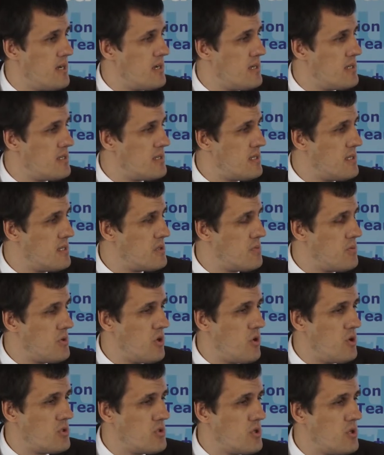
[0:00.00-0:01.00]
since we
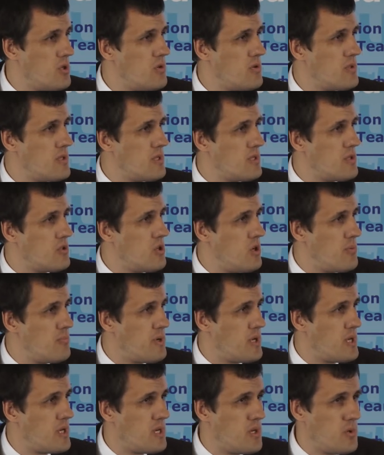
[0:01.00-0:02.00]
all know that the
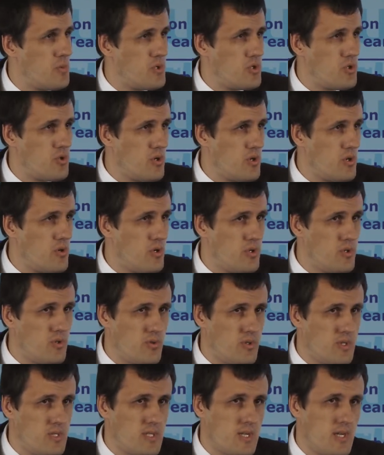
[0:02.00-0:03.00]
topic which you are going
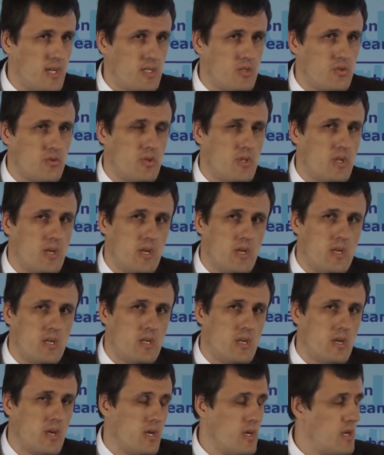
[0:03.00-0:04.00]
to discuss
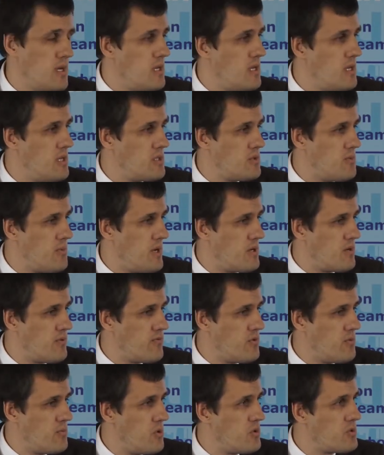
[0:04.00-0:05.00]
today is one
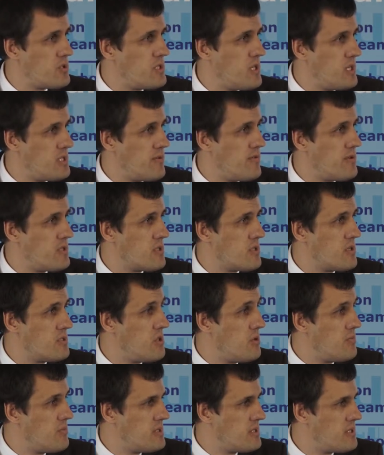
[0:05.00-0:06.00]
of the most relevant
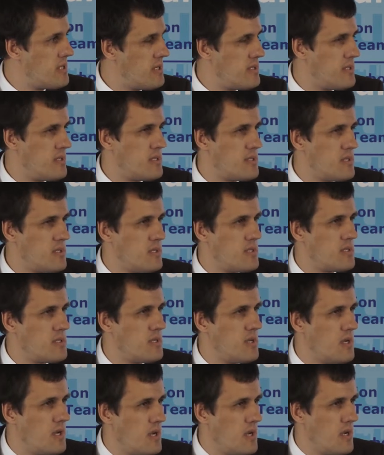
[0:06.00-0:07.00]
global
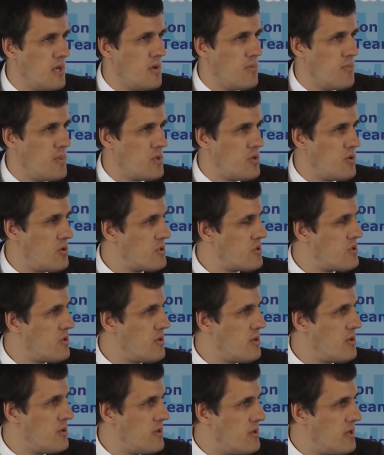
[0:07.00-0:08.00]
tendencies, but
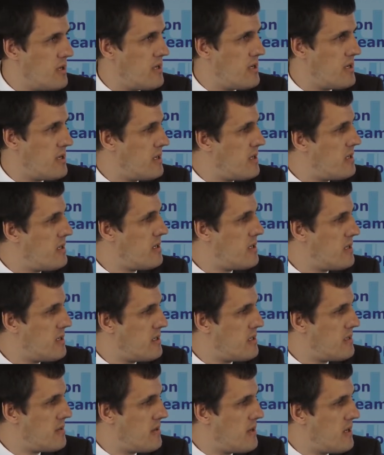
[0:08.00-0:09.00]

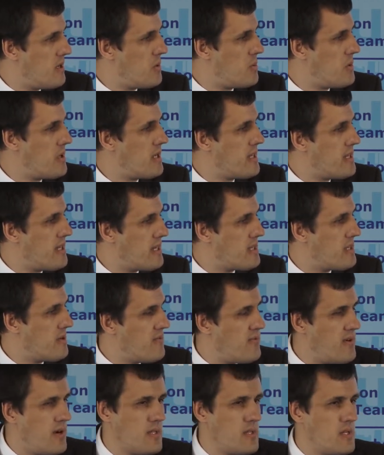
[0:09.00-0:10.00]
also we
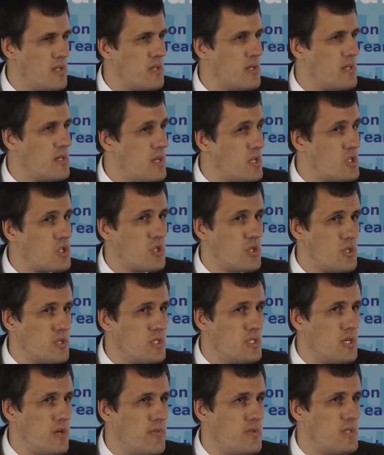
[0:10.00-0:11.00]
identified it at
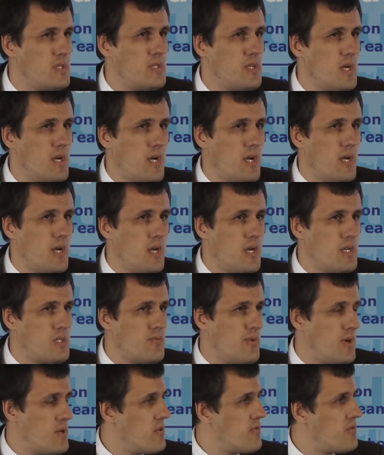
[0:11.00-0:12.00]
national level
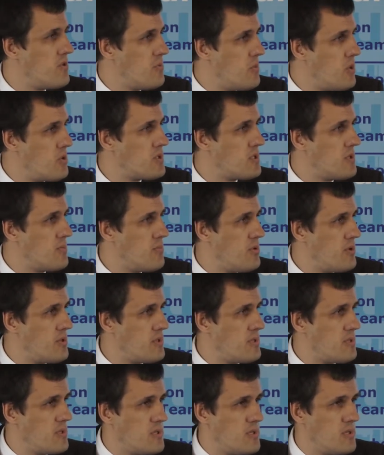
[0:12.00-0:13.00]
as one of the most
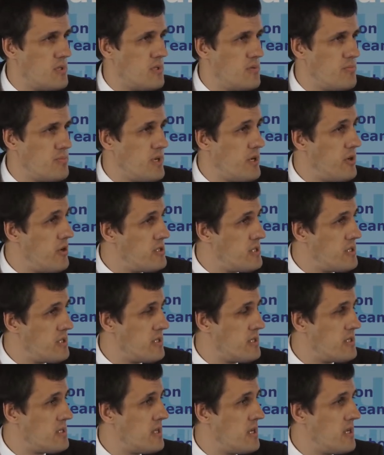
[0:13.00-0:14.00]
important
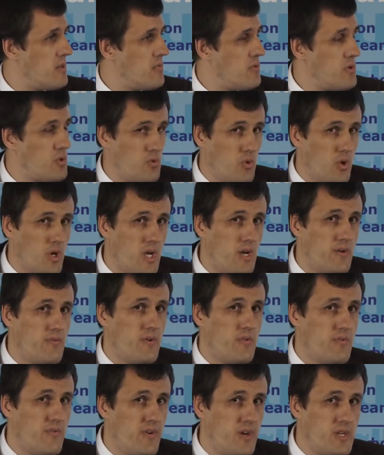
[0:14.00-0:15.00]
priorities. And we do have
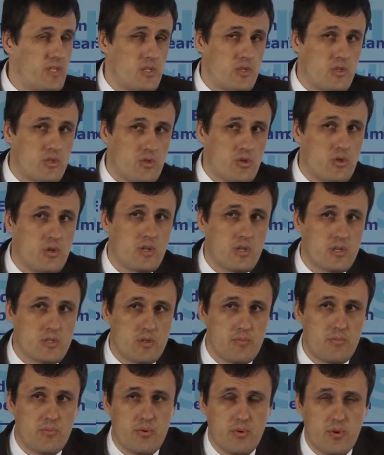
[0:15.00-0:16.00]
a very strong
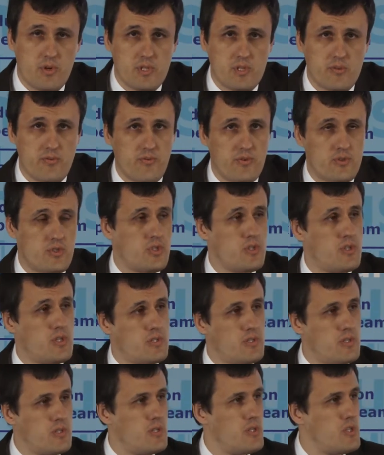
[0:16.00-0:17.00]
support for
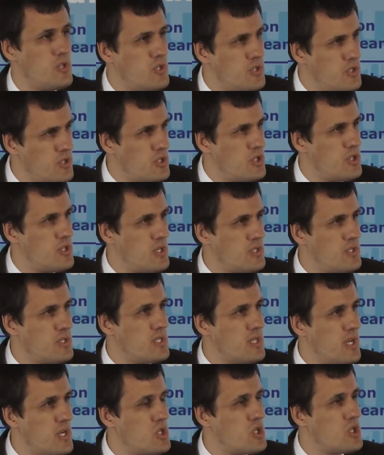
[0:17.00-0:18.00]

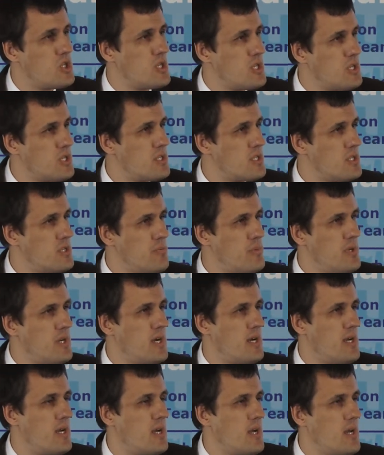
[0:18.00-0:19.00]
digitalization in
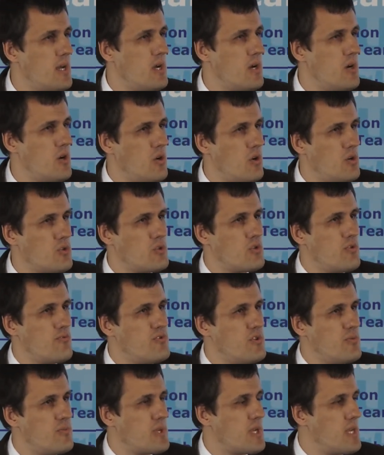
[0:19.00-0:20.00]
Serbia, also
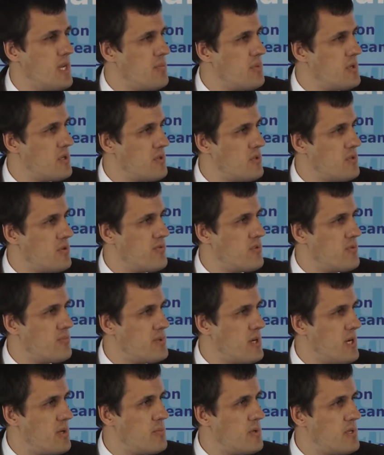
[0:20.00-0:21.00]
from the cabinet of the
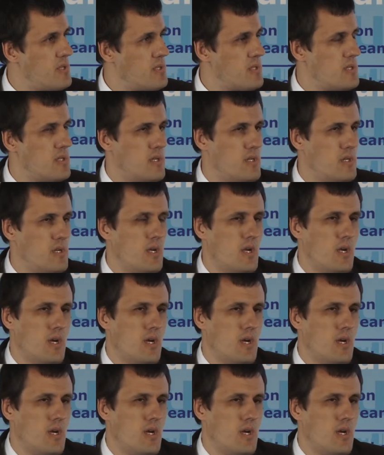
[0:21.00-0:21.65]
Prime Minister,